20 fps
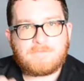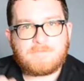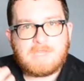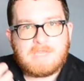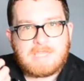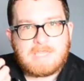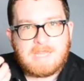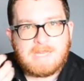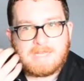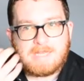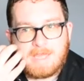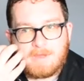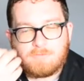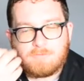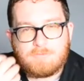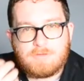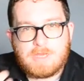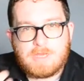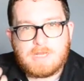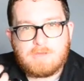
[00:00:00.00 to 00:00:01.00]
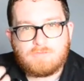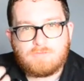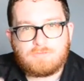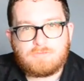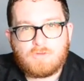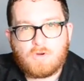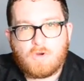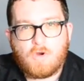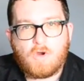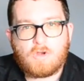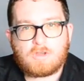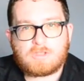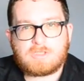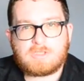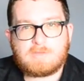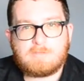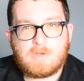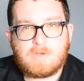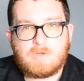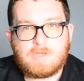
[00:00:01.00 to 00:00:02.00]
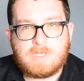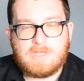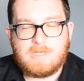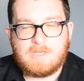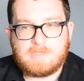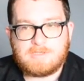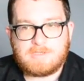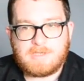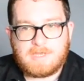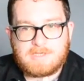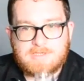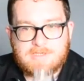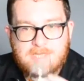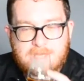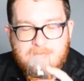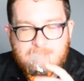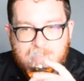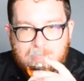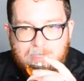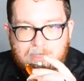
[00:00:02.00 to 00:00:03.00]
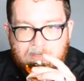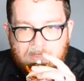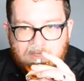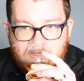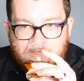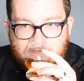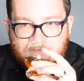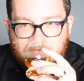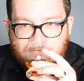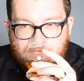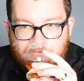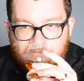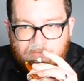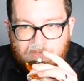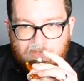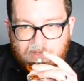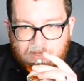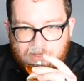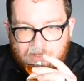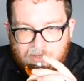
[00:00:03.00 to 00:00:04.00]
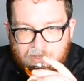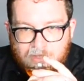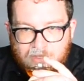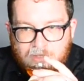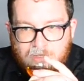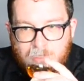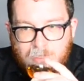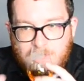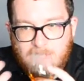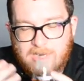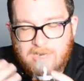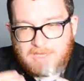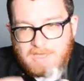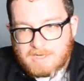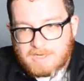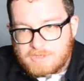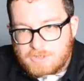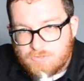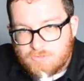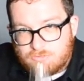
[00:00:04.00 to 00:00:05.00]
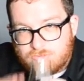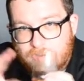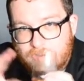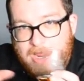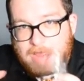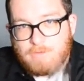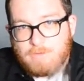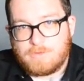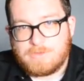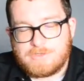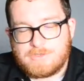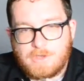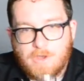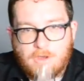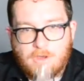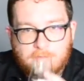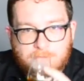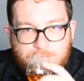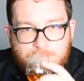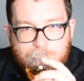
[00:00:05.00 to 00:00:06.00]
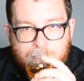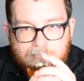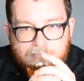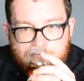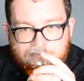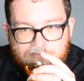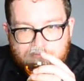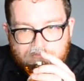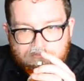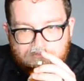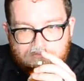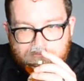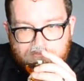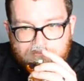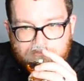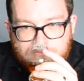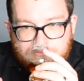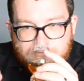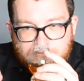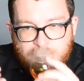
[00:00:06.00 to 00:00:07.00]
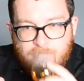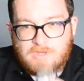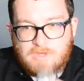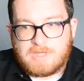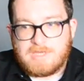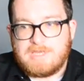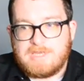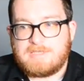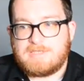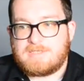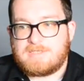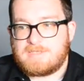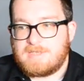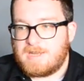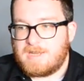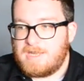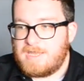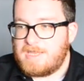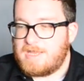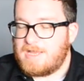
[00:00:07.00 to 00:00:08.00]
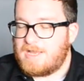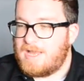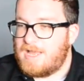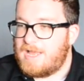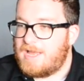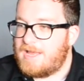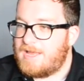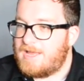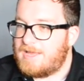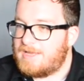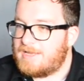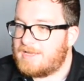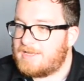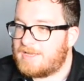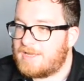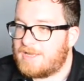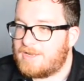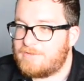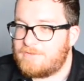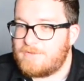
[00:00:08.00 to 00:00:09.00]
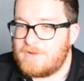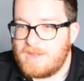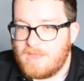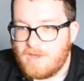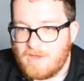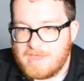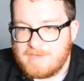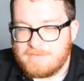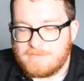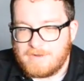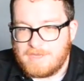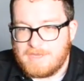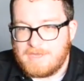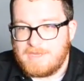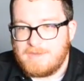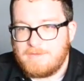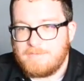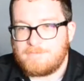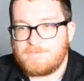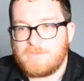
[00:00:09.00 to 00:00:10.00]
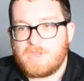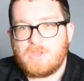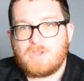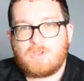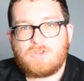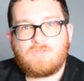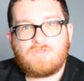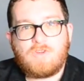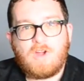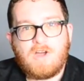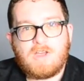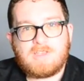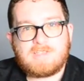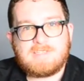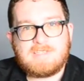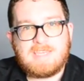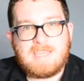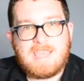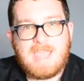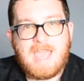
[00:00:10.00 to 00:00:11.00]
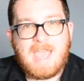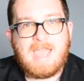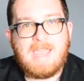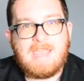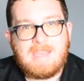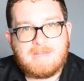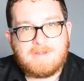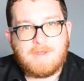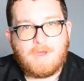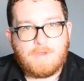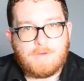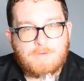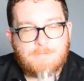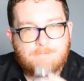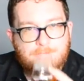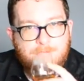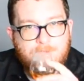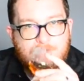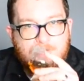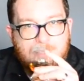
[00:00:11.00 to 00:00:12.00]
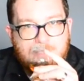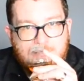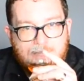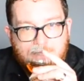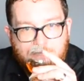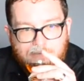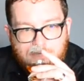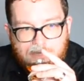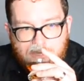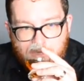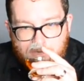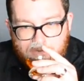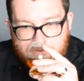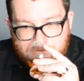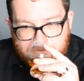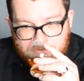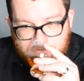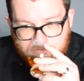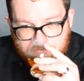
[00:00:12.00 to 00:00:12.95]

You're getting that really raw smokiness underneath it. It kind of just rounds off this stunning, kind of lively, grassy hay note that you get on the nose.